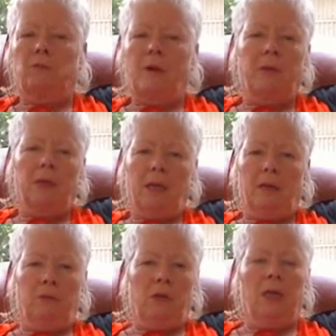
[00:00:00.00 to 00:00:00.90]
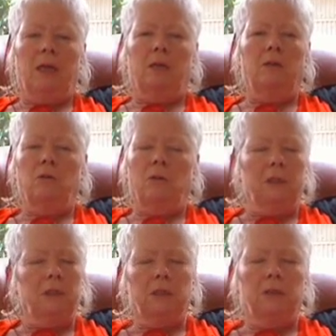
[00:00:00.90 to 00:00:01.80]
rabbiting out of your head and you're not
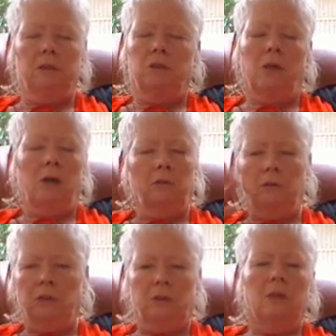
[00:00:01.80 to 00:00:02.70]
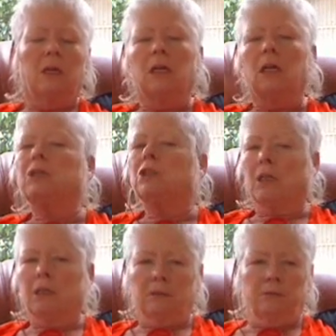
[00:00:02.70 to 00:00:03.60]
listening to the child, you just,
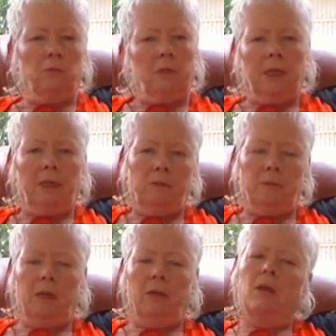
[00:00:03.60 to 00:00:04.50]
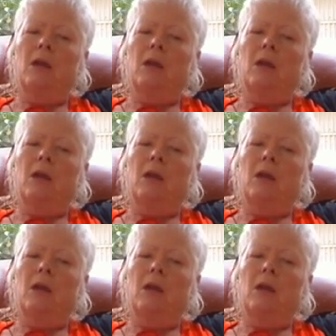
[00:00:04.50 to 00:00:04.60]
cliches are falling out of your mouth,